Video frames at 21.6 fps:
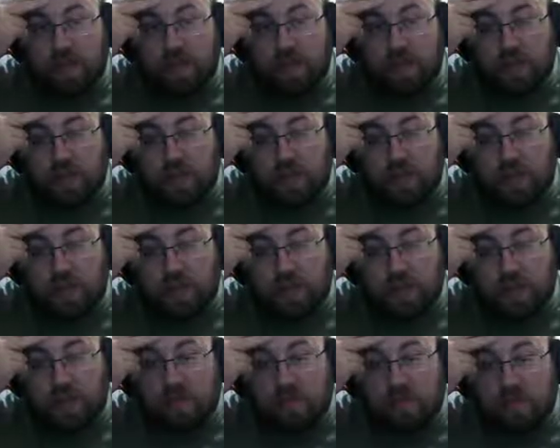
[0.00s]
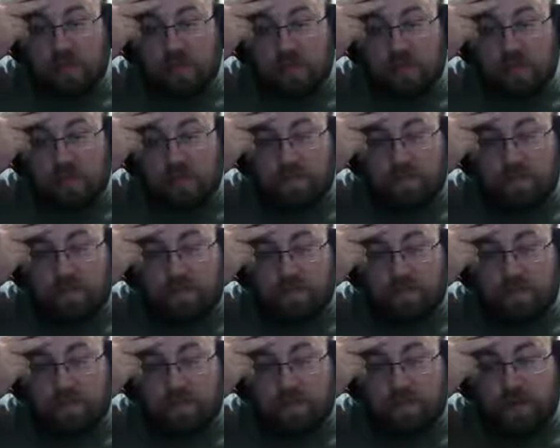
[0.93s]

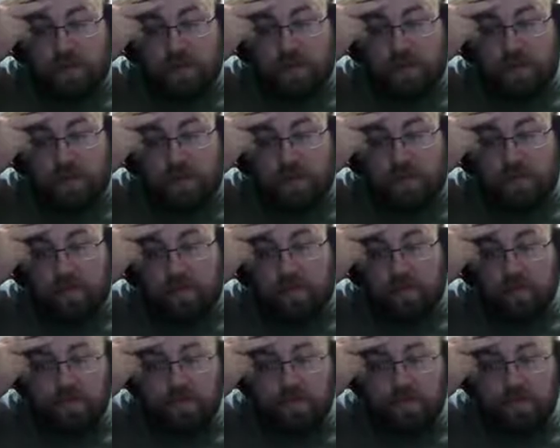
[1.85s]
No one is speaking in this clip.